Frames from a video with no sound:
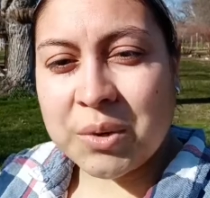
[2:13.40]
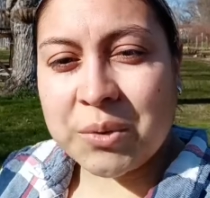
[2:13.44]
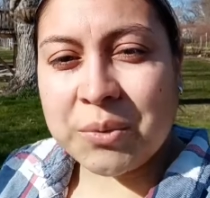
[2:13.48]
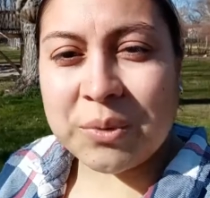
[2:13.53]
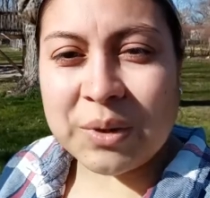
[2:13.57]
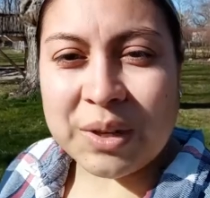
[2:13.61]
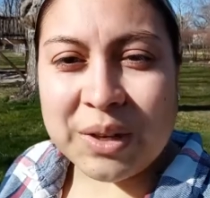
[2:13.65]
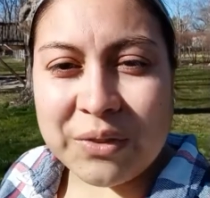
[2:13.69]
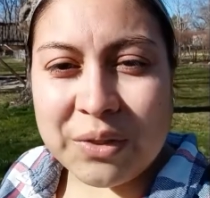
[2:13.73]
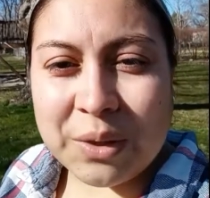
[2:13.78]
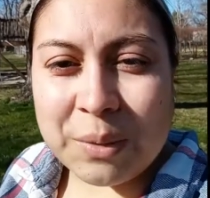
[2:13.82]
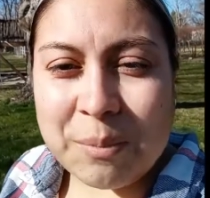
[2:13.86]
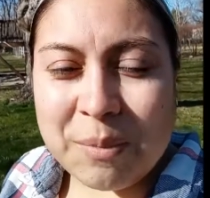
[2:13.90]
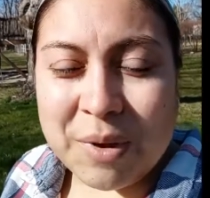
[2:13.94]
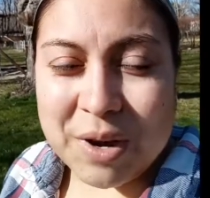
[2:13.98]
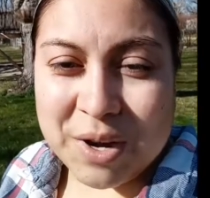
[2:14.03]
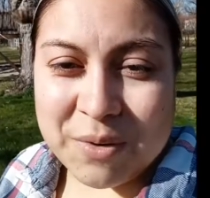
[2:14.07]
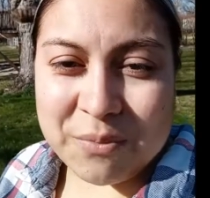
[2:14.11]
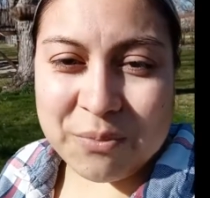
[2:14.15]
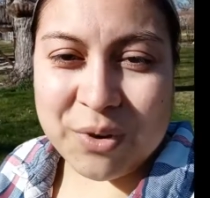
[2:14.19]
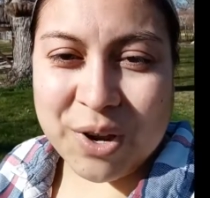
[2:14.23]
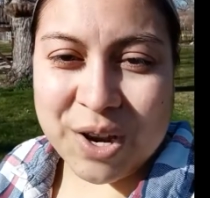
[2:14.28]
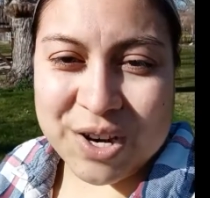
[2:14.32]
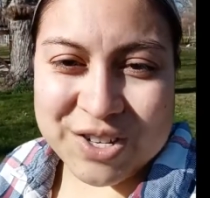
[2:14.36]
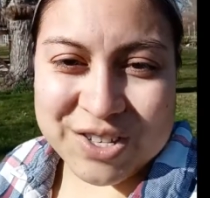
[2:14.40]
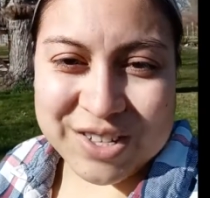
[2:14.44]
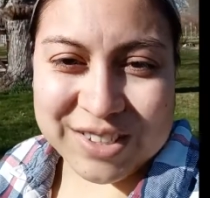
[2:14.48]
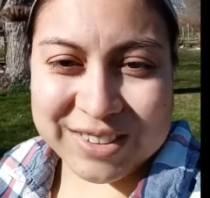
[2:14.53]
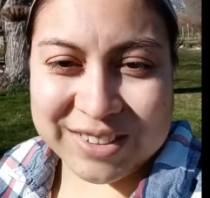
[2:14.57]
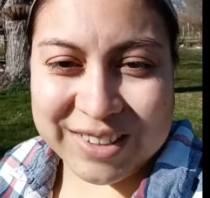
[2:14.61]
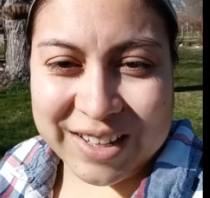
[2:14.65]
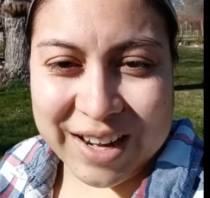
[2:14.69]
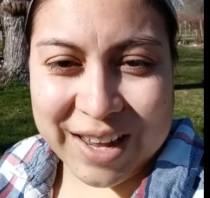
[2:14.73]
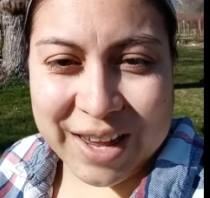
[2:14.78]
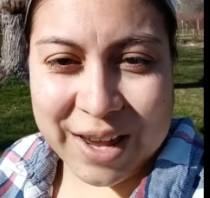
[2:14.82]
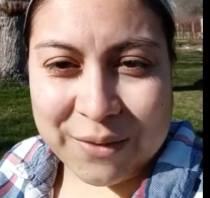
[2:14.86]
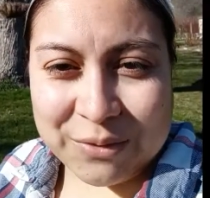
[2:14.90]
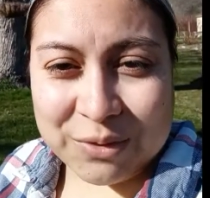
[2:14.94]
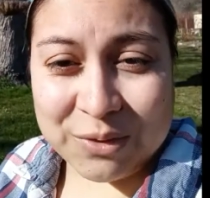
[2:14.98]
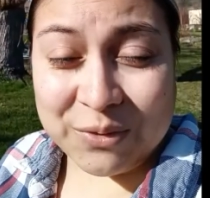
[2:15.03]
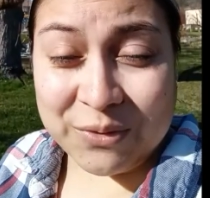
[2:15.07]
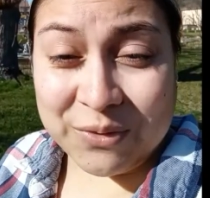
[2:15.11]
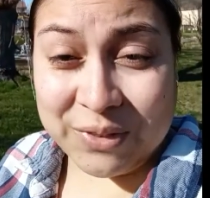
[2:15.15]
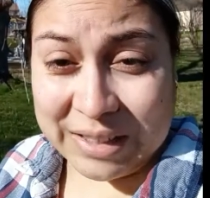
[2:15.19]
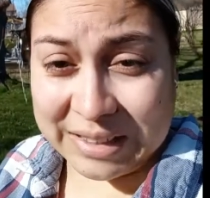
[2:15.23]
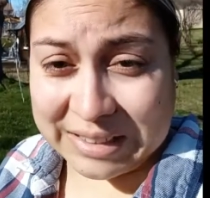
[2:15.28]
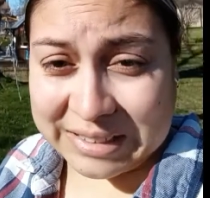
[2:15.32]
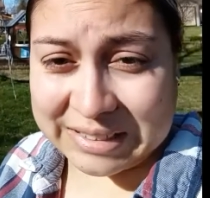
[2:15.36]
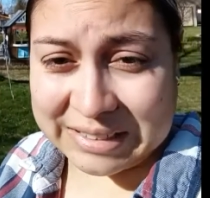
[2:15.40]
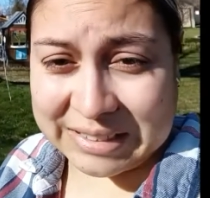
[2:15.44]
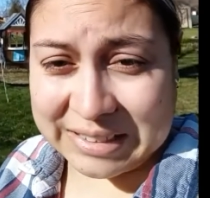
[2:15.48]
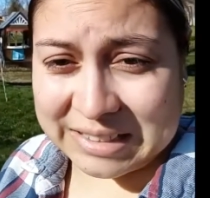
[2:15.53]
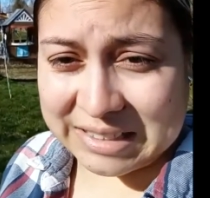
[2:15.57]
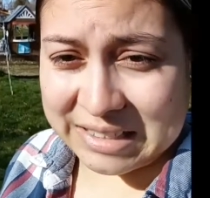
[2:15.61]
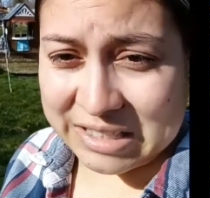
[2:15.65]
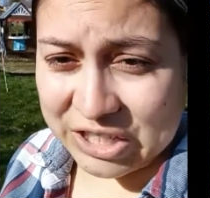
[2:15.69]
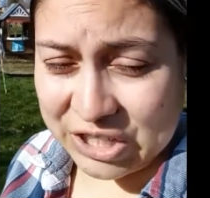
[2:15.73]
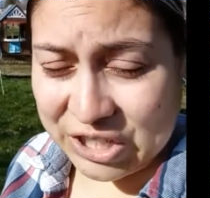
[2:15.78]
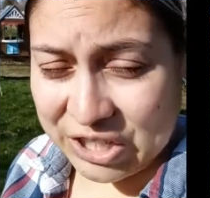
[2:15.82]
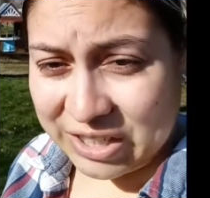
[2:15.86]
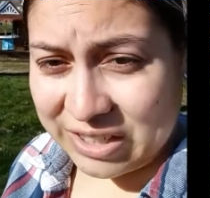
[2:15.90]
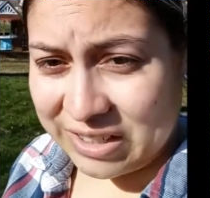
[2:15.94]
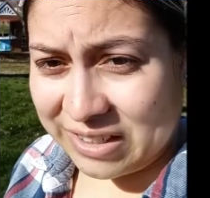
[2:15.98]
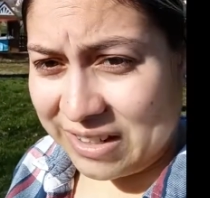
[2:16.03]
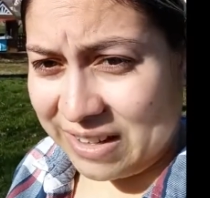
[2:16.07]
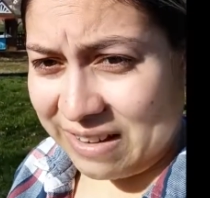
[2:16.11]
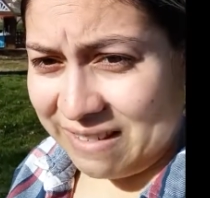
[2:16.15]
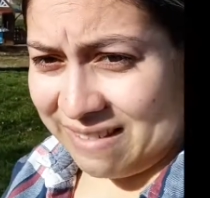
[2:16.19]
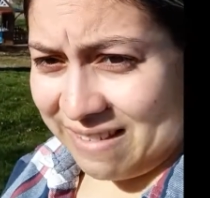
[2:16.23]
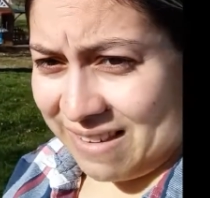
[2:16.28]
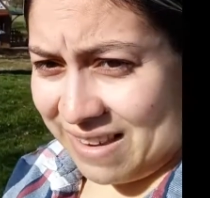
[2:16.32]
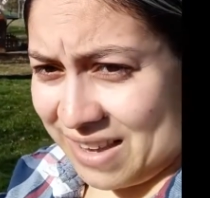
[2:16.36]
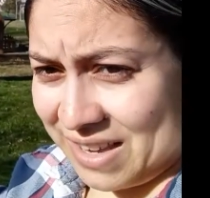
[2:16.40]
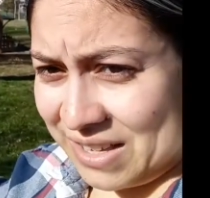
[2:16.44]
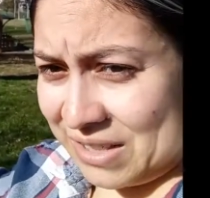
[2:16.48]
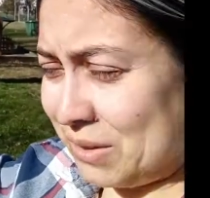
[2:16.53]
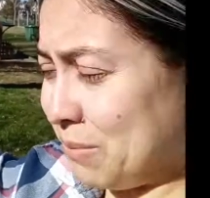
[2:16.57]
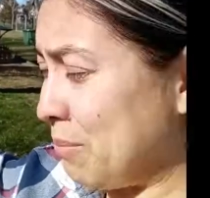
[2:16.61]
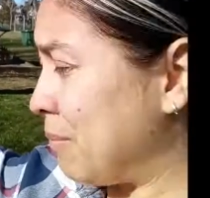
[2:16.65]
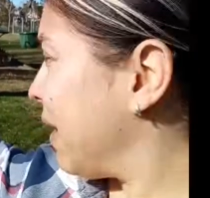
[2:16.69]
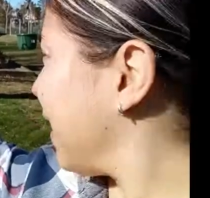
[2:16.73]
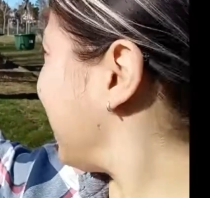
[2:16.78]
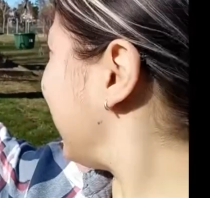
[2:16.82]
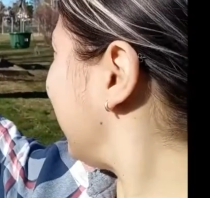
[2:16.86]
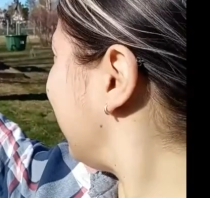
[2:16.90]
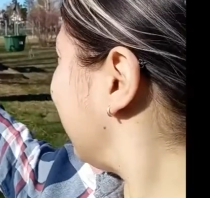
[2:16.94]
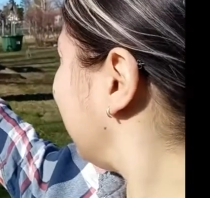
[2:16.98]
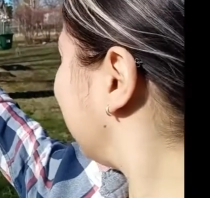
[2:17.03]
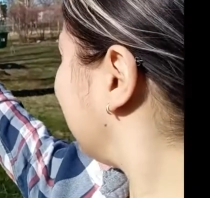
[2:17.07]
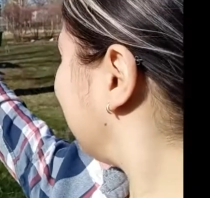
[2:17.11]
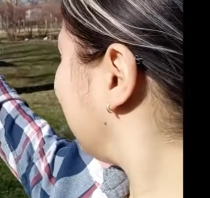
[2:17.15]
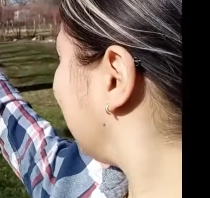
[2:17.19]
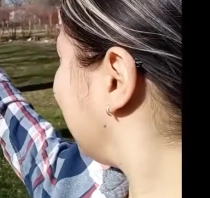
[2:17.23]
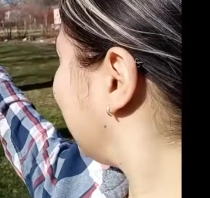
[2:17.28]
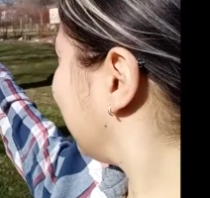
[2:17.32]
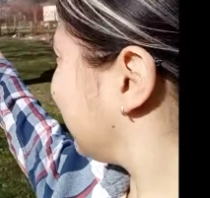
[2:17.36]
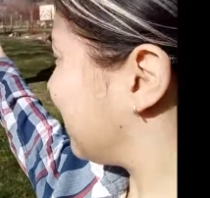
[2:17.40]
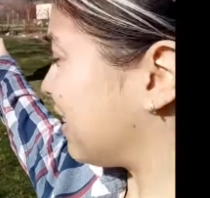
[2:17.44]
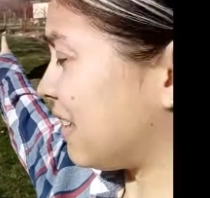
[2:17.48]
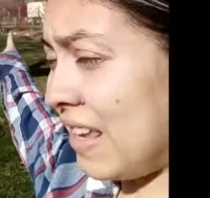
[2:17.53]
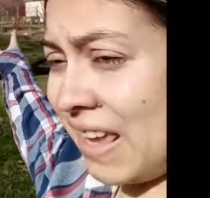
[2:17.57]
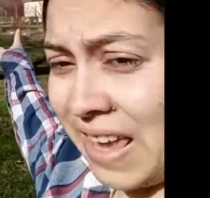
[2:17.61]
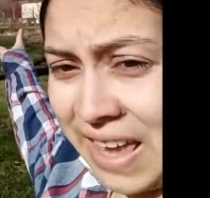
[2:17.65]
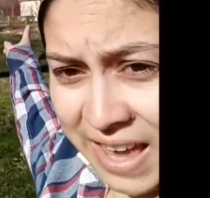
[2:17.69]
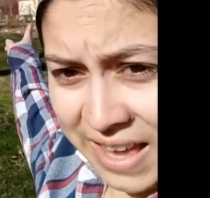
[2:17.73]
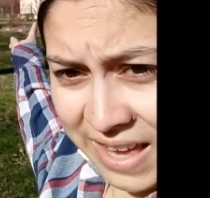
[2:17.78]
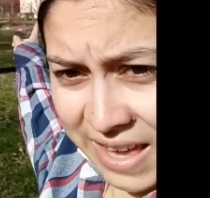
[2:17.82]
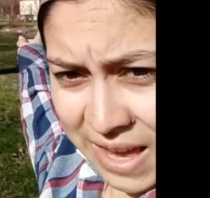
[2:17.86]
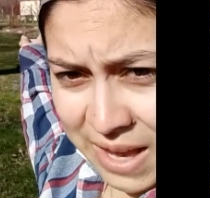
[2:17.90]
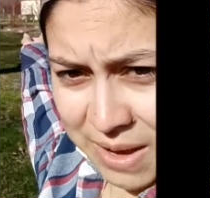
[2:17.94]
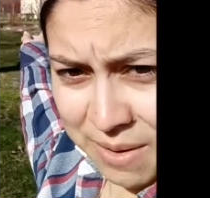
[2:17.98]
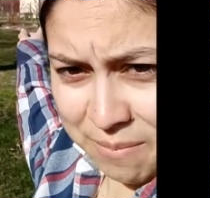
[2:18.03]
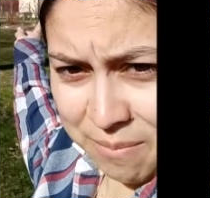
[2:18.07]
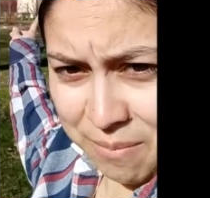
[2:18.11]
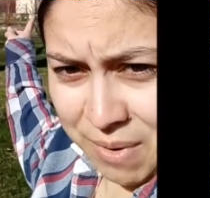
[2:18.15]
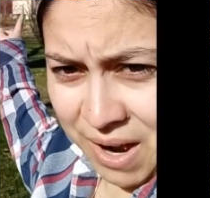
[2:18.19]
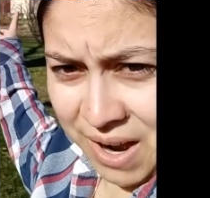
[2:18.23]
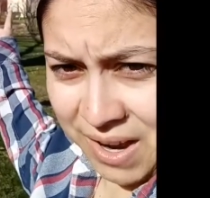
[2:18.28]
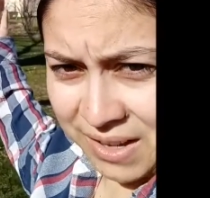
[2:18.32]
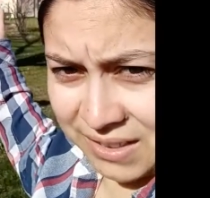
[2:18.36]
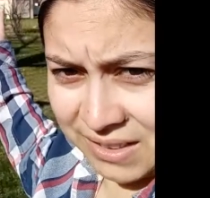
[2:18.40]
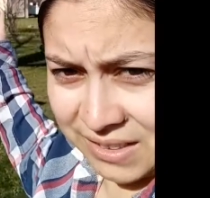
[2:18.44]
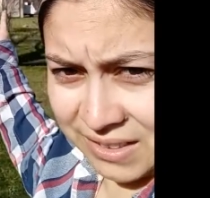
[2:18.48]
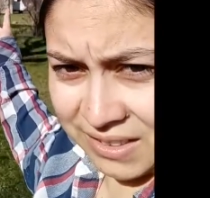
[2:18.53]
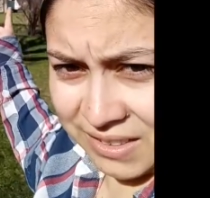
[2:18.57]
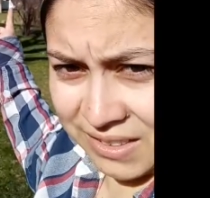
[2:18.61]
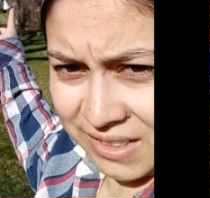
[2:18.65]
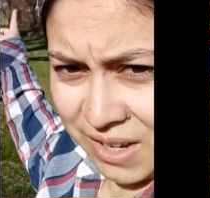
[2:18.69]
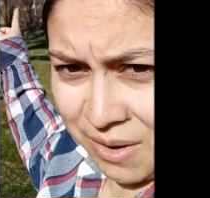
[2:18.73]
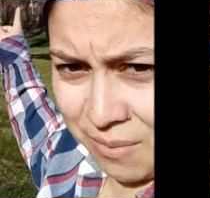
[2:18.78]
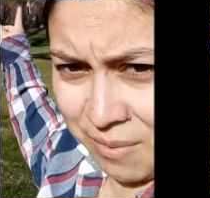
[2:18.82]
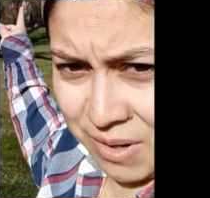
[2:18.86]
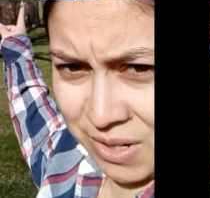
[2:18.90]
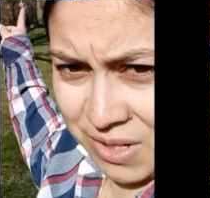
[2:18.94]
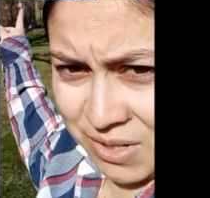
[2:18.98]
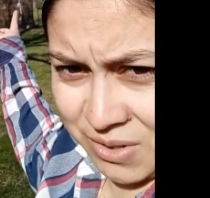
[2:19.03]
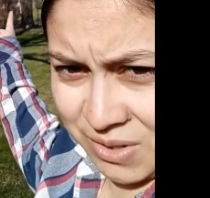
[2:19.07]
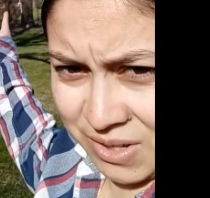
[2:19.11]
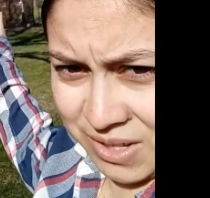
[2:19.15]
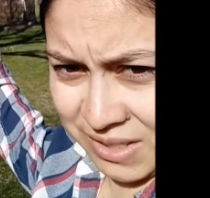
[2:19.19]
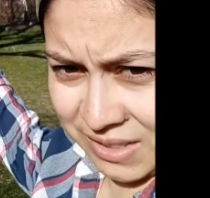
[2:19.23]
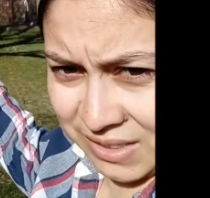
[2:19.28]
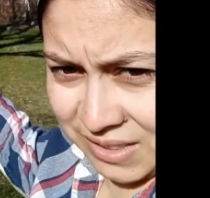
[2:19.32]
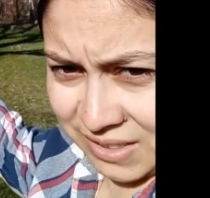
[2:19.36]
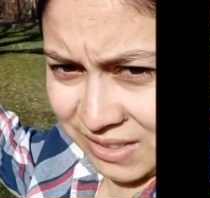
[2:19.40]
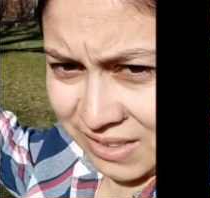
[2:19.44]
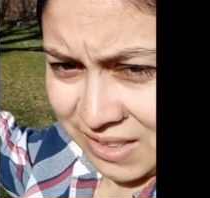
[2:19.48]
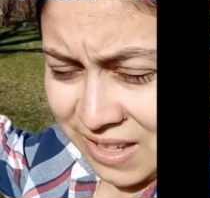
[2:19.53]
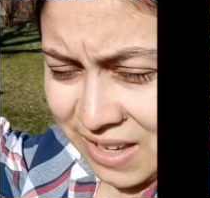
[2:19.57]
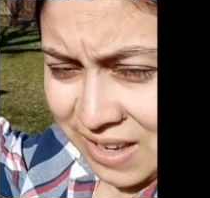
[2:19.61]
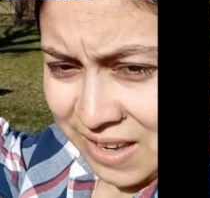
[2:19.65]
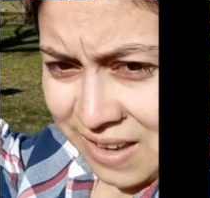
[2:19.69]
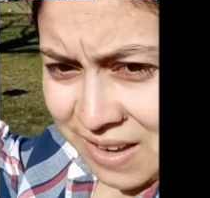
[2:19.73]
One of the many projects that I have to fix this year is my little hanging pots on my trees.